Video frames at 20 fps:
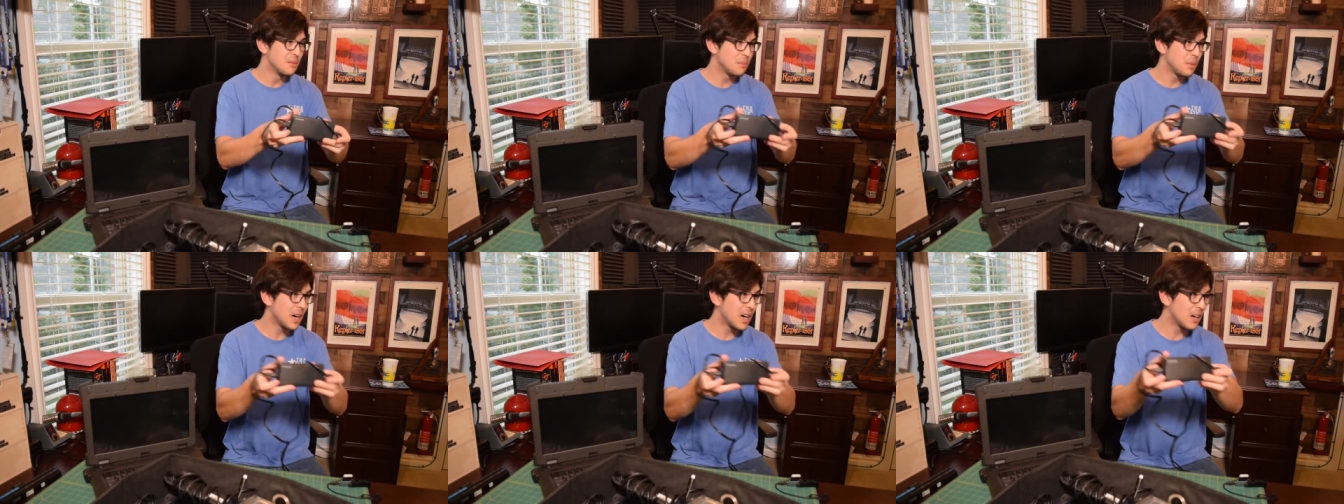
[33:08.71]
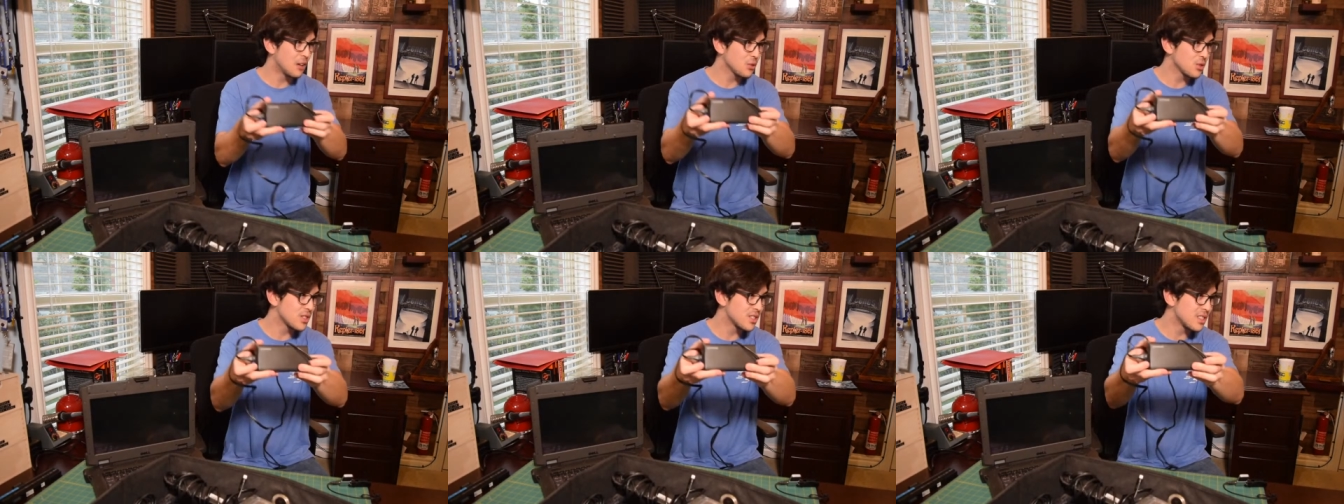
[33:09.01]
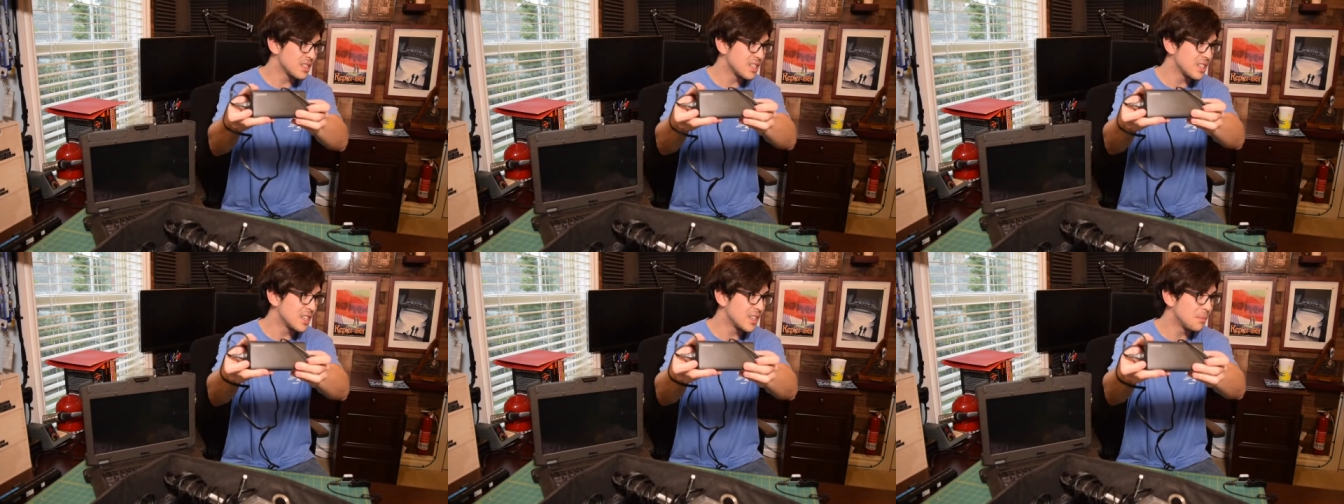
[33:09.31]
PAL
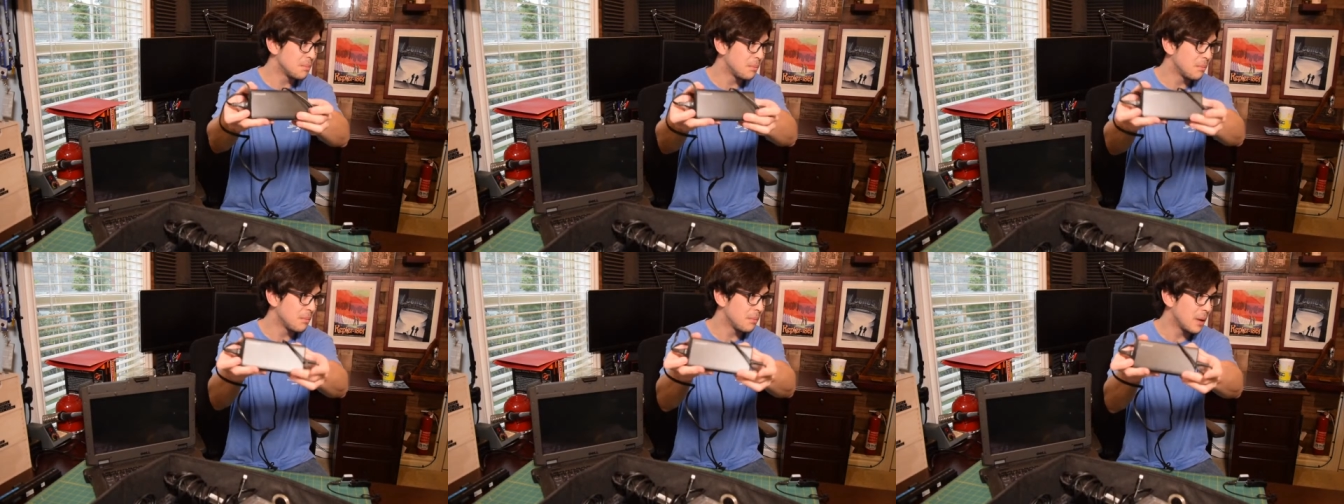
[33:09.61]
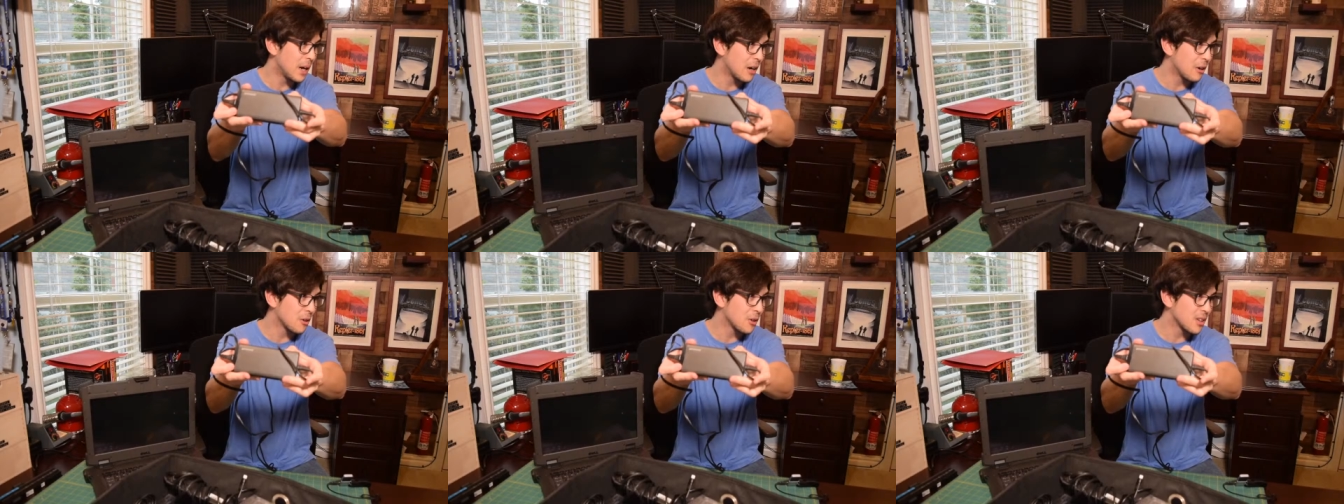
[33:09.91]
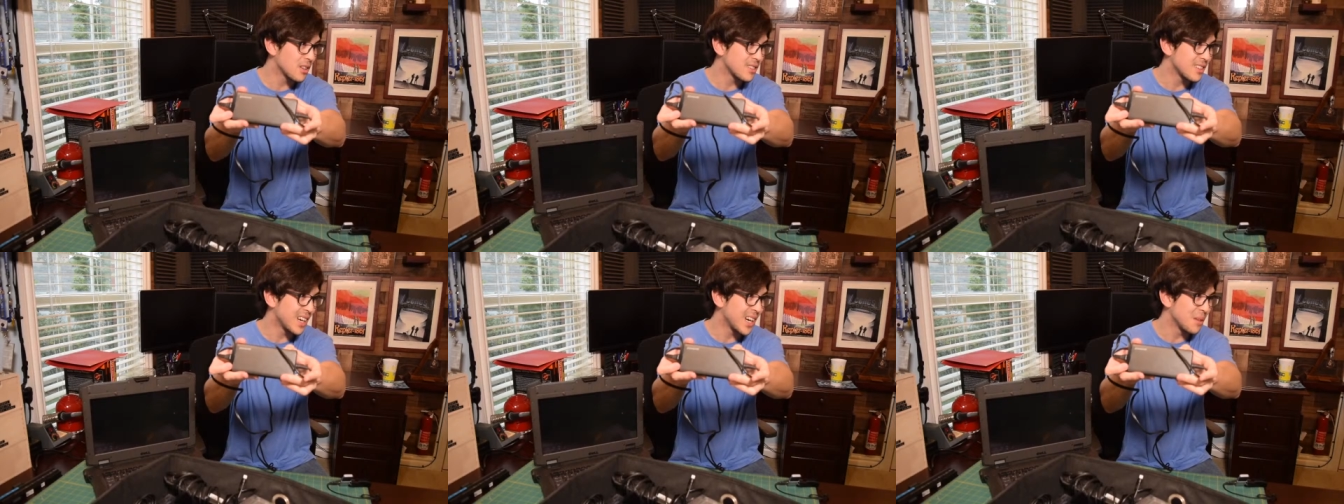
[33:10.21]
seed
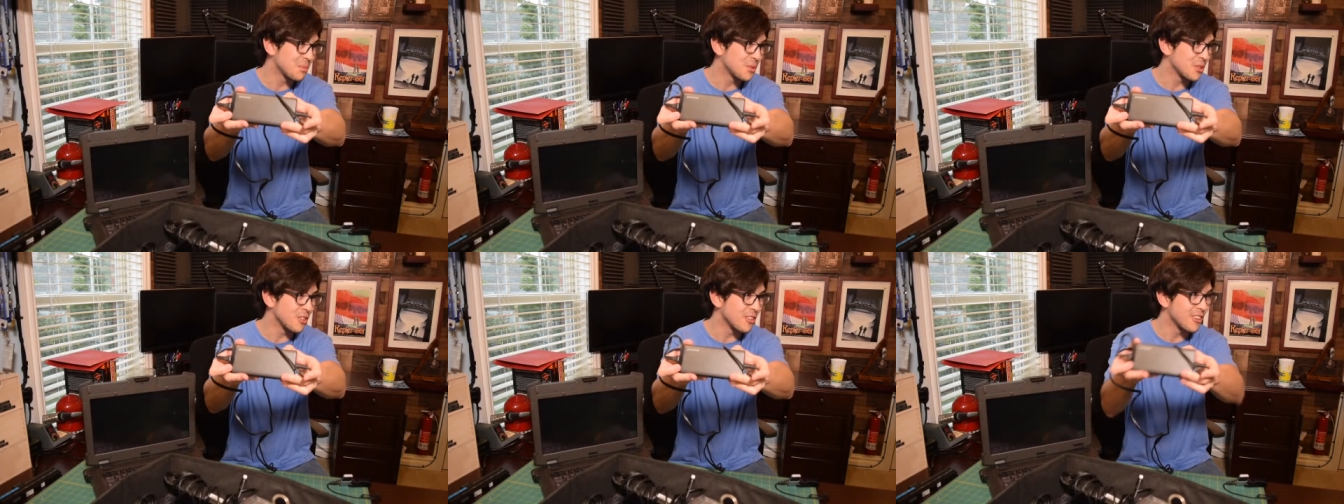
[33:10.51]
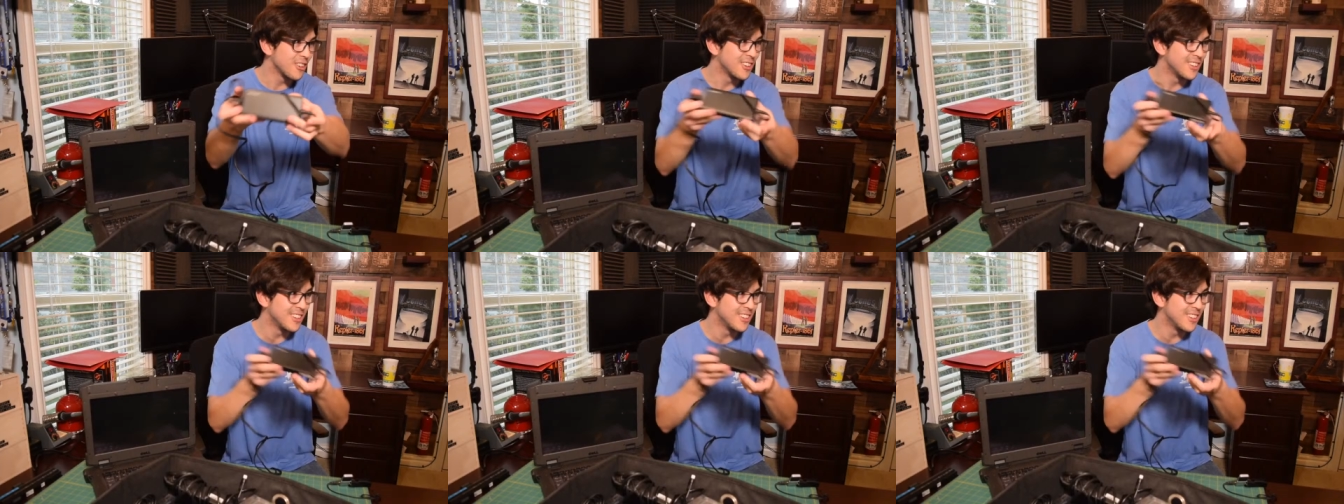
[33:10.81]
power adapter.